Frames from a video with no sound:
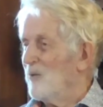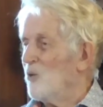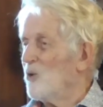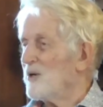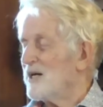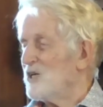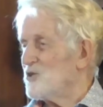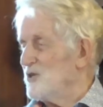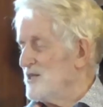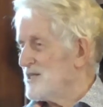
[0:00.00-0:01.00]
all the
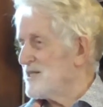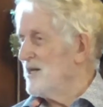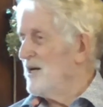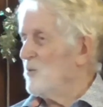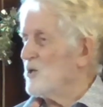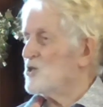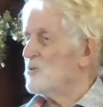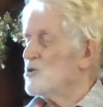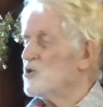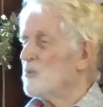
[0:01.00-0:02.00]
countries
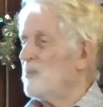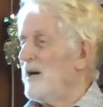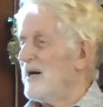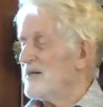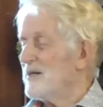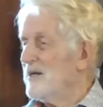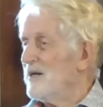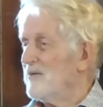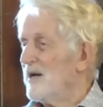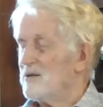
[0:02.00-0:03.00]
which took part
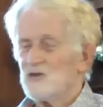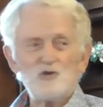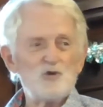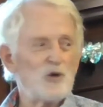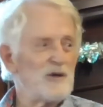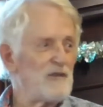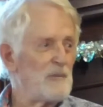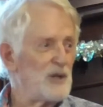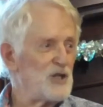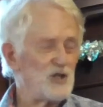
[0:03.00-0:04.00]
in that drawing of the
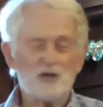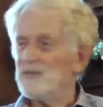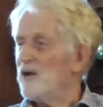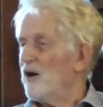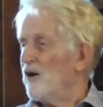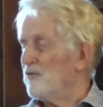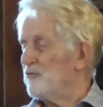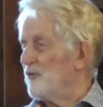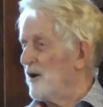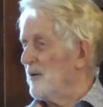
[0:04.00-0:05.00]
picture
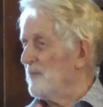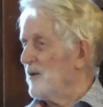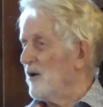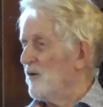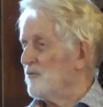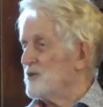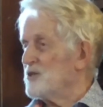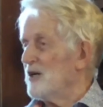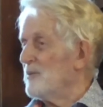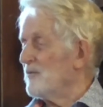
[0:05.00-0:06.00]
of the
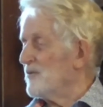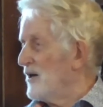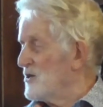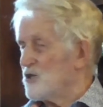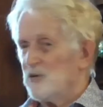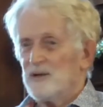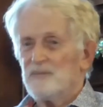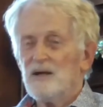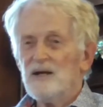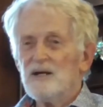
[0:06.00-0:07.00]
timing of the Halleys Comet,
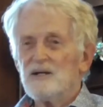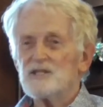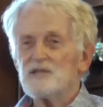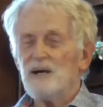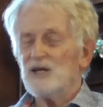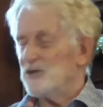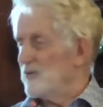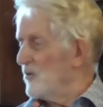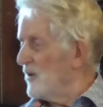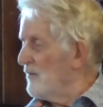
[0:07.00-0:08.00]
just
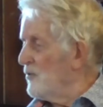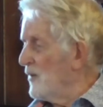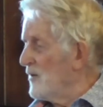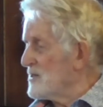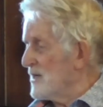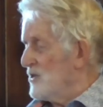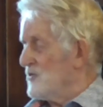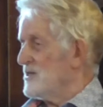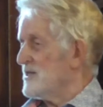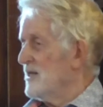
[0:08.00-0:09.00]
imagine, every one of those
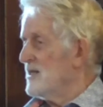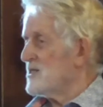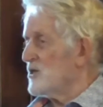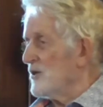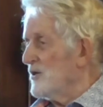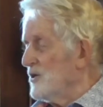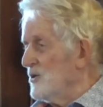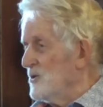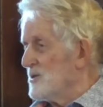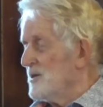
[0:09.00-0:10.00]
countries is still in the
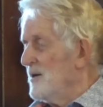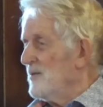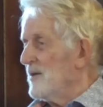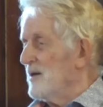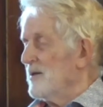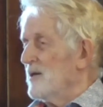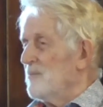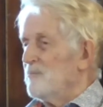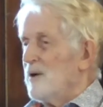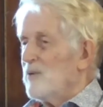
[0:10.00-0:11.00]
news. The
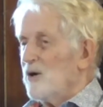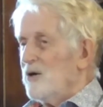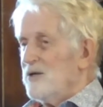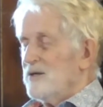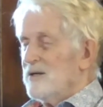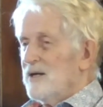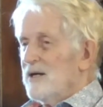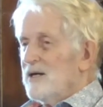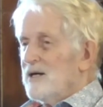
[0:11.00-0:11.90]
Babylonian